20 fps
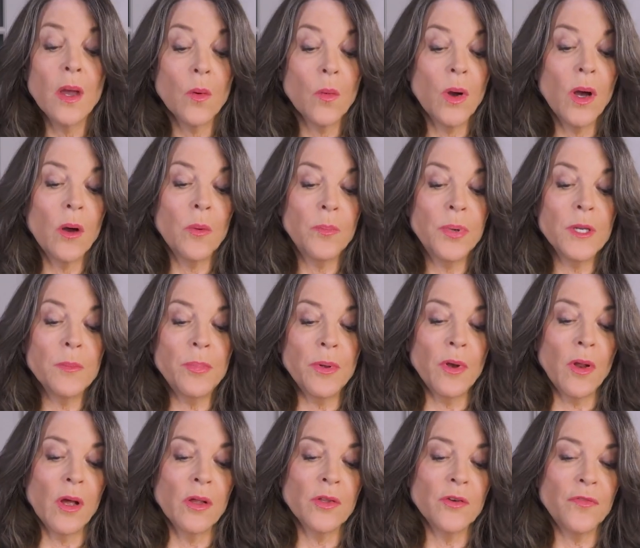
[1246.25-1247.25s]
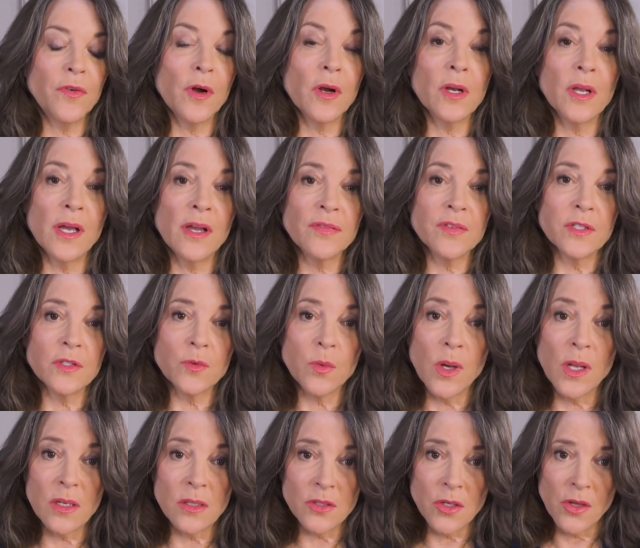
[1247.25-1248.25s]
Well, people on the far left as
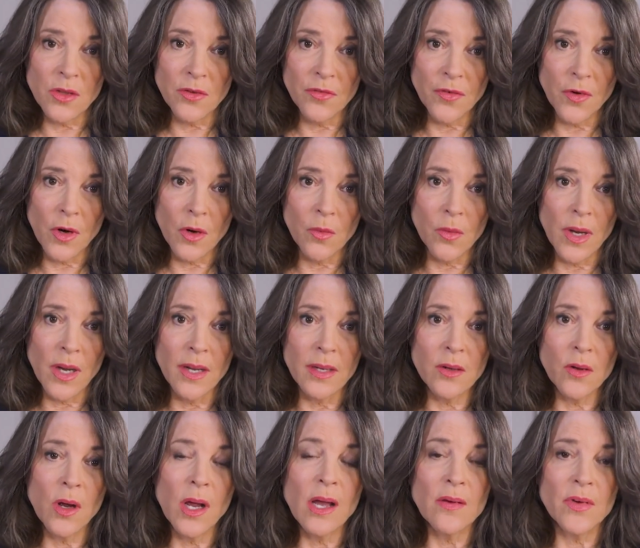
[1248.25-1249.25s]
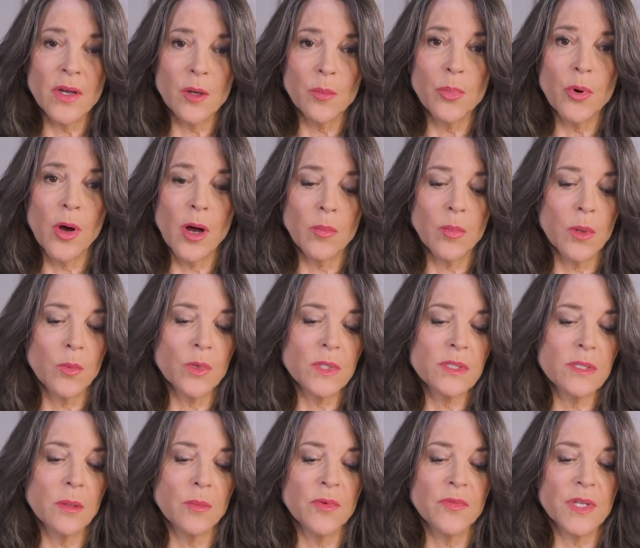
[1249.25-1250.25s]
well as on the far right are having a problem with
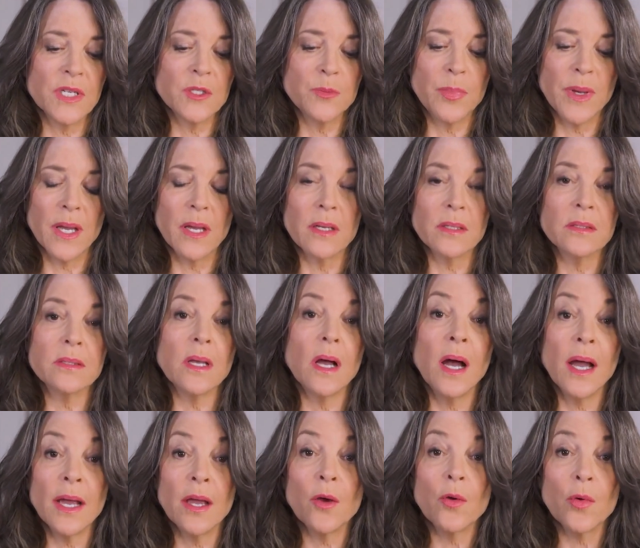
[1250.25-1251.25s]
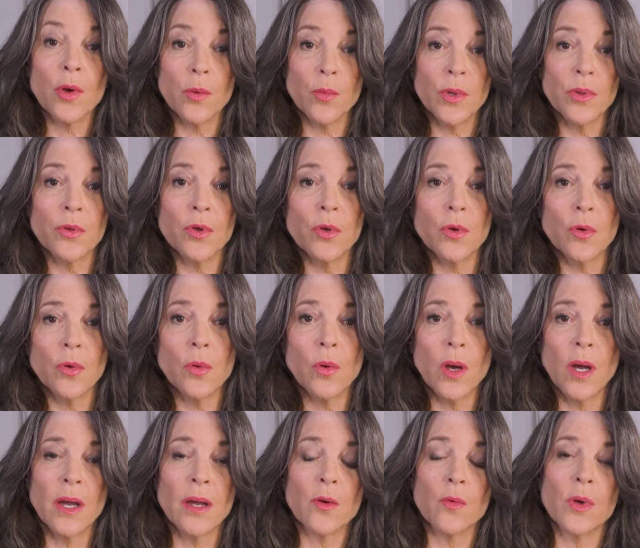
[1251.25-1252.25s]
some of these bans. I agree with you.
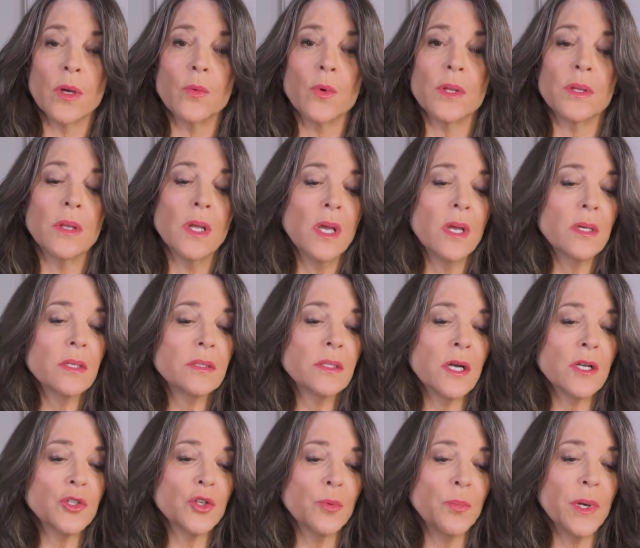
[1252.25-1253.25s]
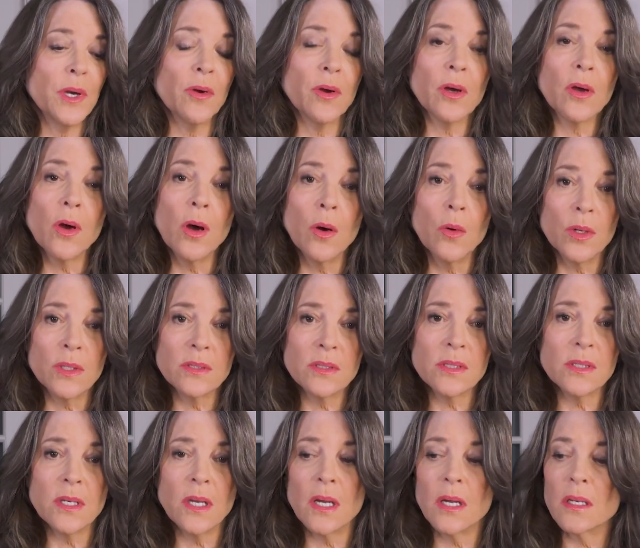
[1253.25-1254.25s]
I agree when Sacha Baron Cohen
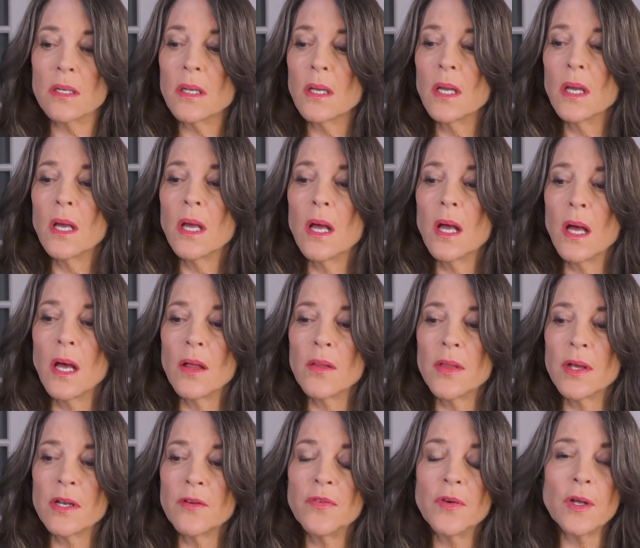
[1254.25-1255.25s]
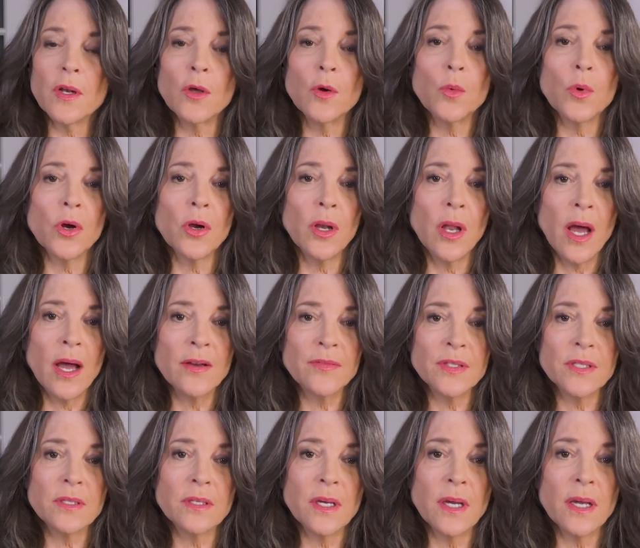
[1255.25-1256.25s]
said that if Hitler were alive
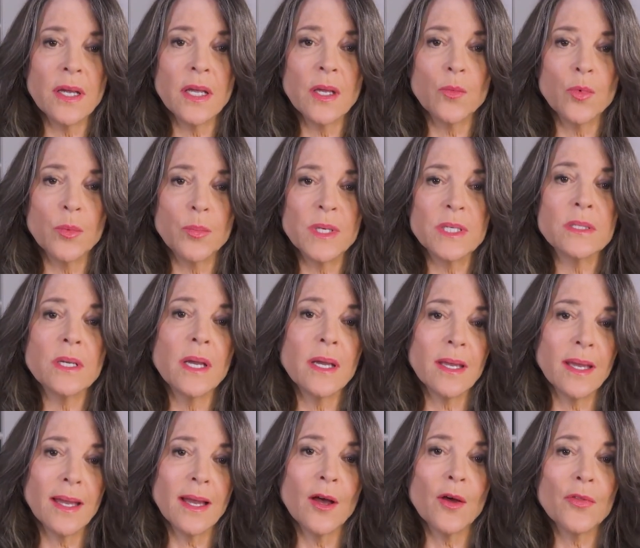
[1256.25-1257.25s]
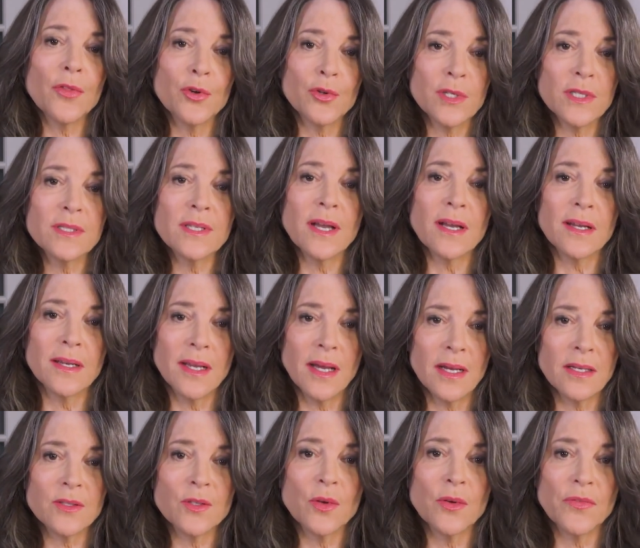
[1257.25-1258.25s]
today, he would be taking out 30-second
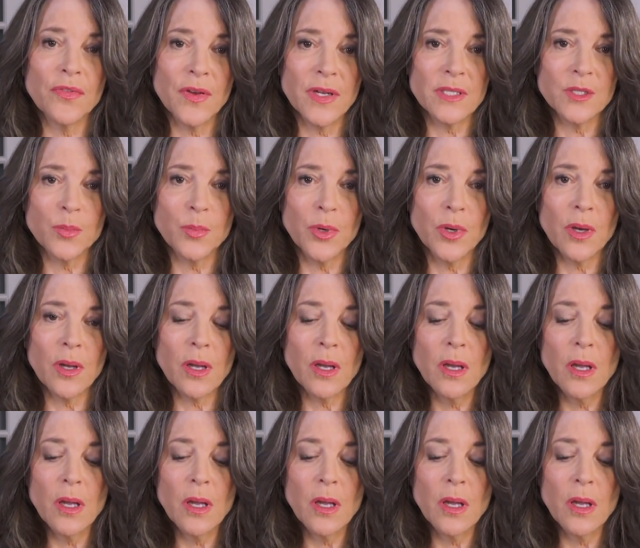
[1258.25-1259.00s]
ads on Facebook.